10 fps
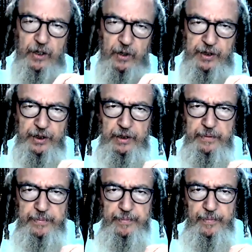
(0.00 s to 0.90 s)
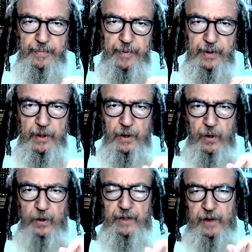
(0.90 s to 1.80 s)
HaKodeshim, the
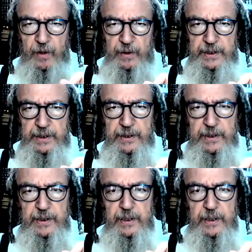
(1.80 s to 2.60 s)
Holy of Holies,